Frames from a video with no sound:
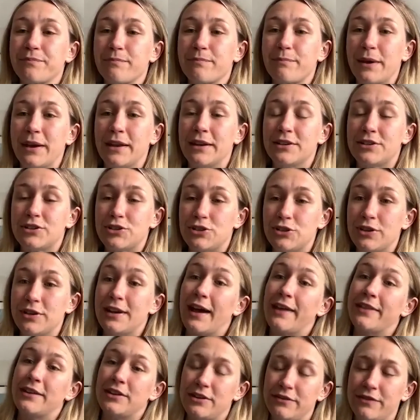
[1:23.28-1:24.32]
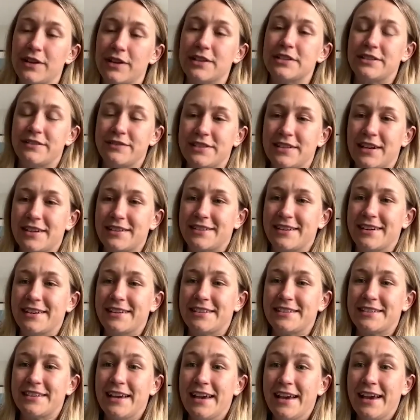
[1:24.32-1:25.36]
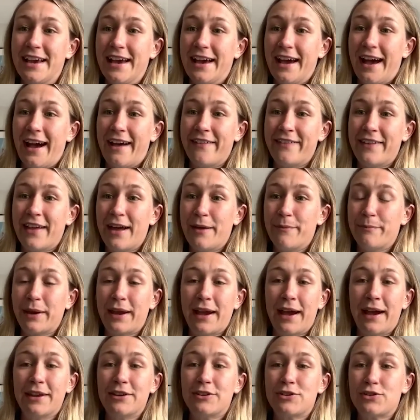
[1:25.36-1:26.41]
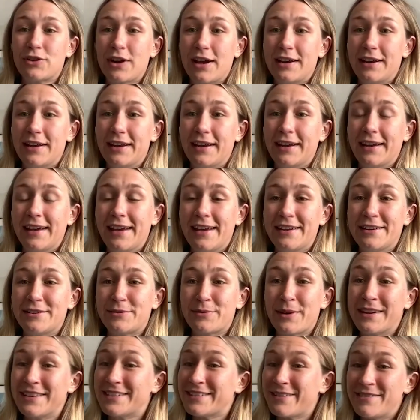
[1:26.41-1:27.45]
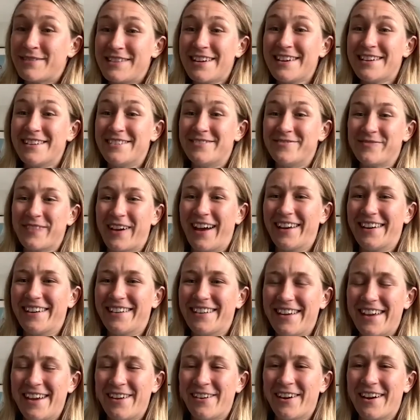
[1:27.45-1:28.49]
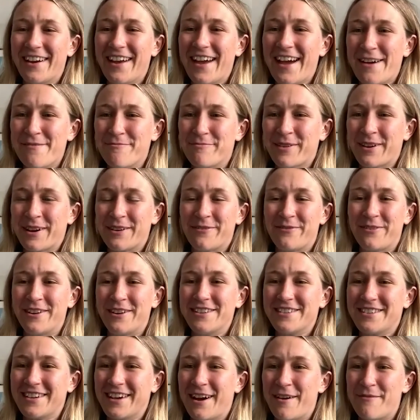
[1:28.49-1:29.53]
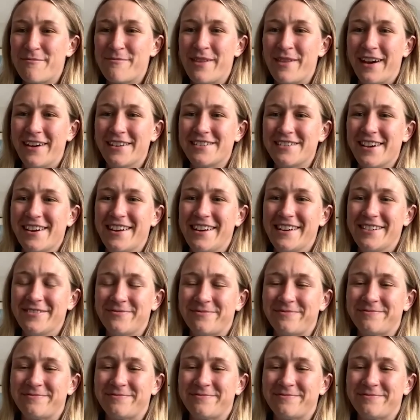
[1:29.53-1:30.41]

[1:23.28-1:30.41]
being a student at the University of Sussex, and then began training in 2017. And here I am, kind of finishing up that journey.